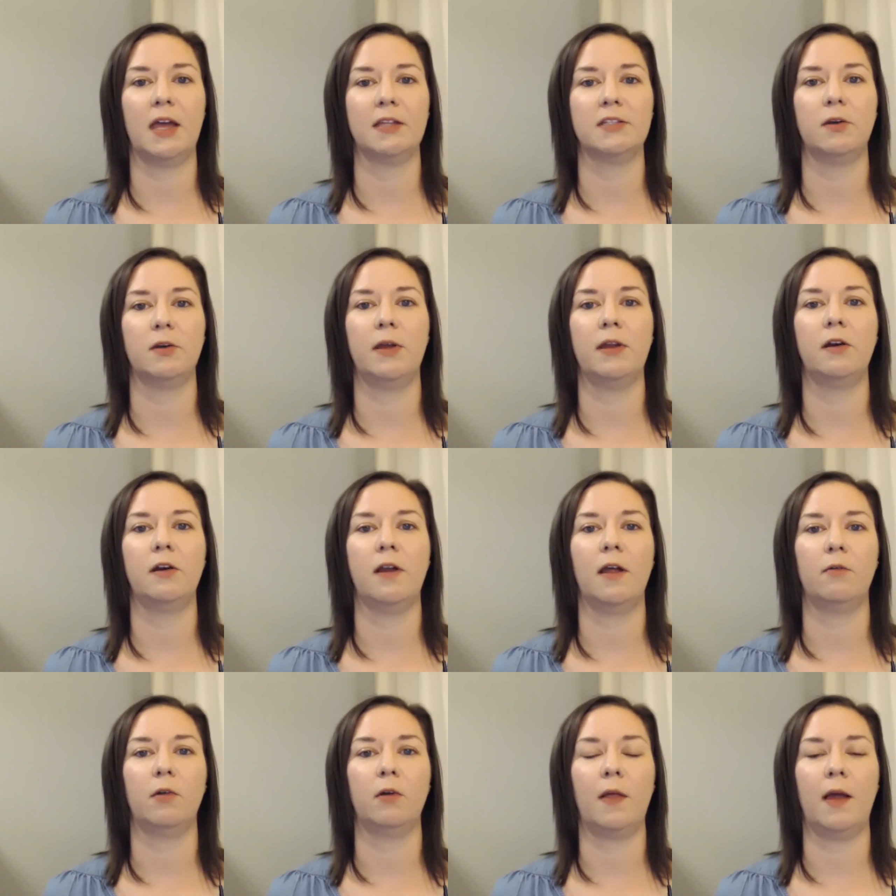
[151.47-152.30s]
So internet
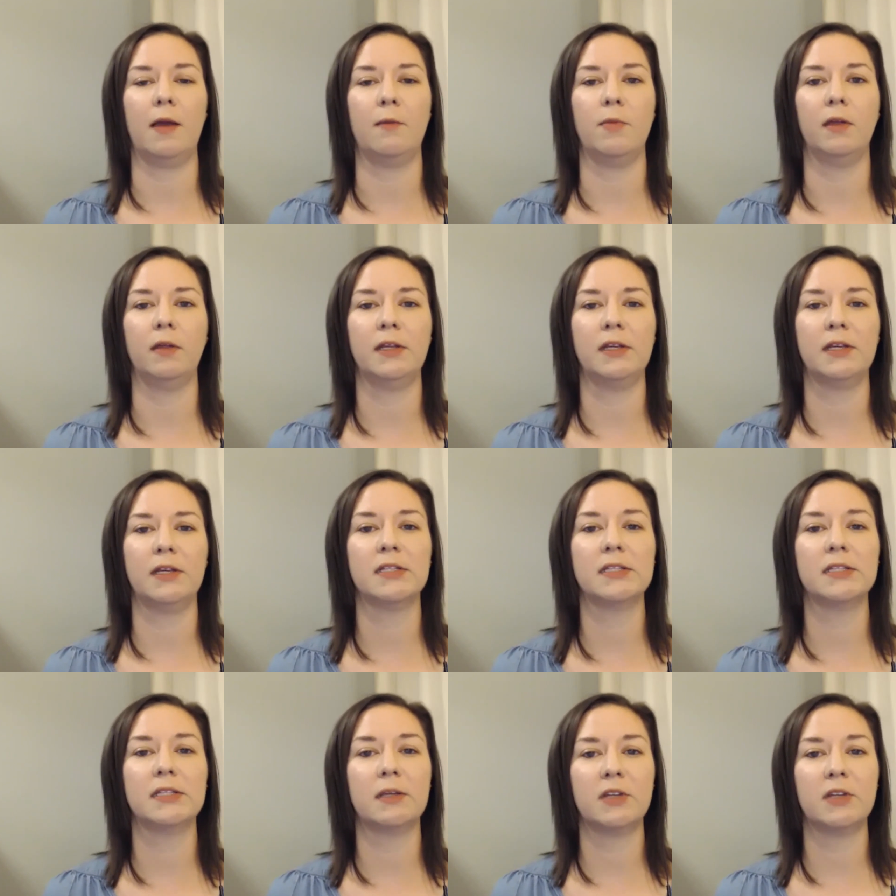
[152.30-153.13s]
reliability can
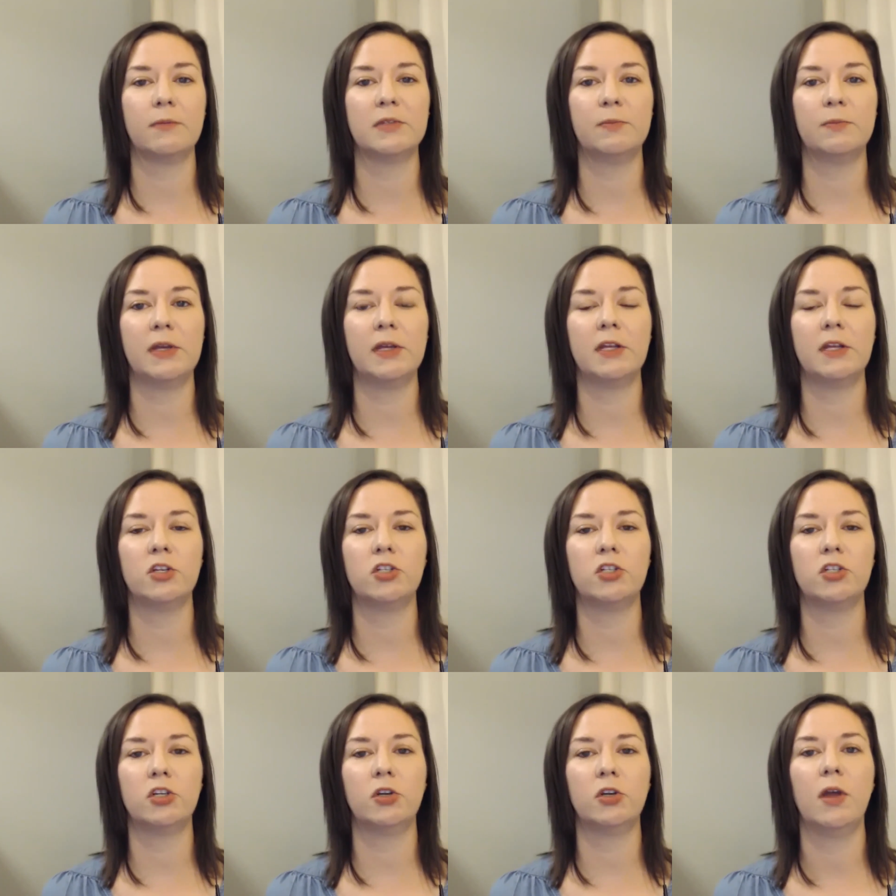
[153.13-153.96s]
sometimes be an
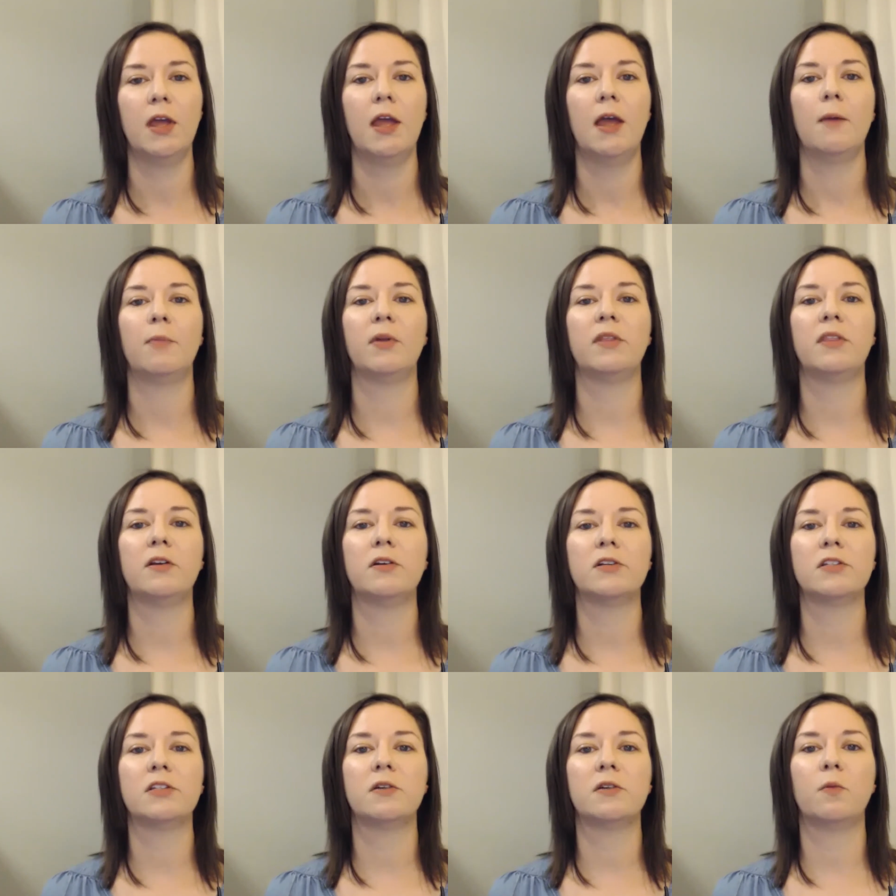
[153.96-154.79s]
issue, but
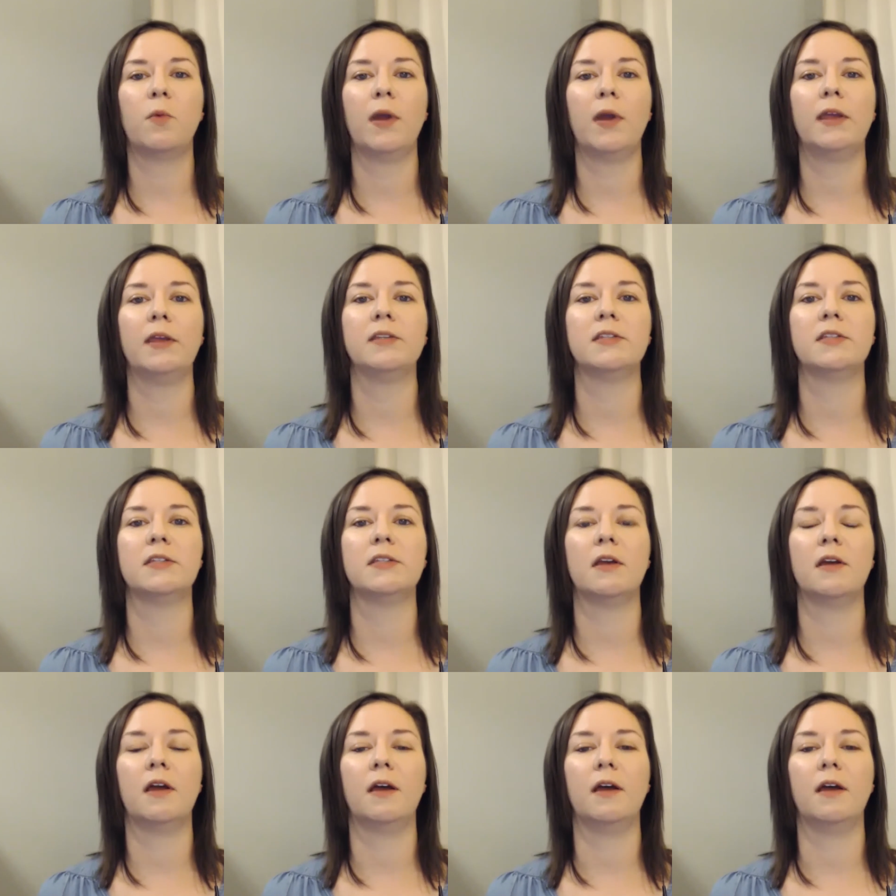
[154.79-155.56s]
there's ways